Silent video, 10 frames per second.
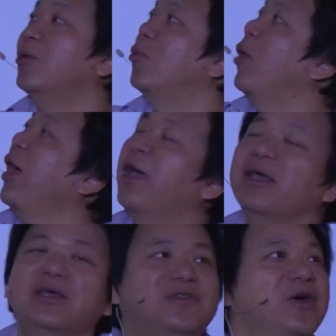Where
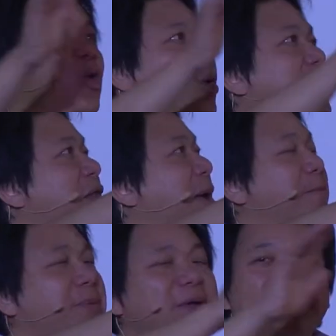is the holy
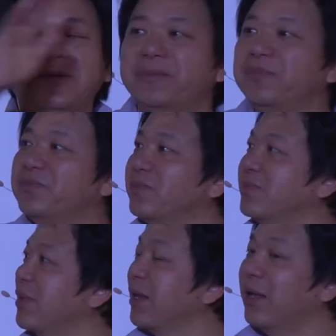temple?
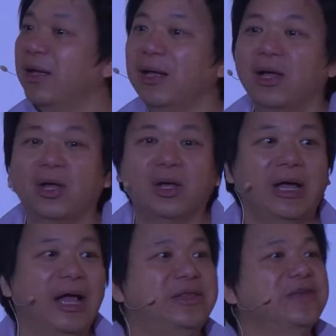
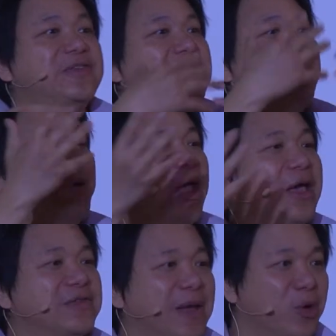And these are the
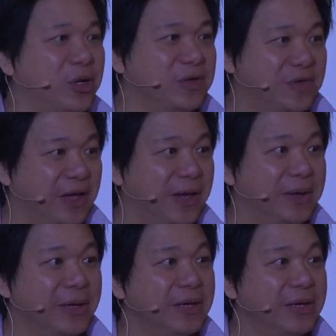prayers I'm going to say.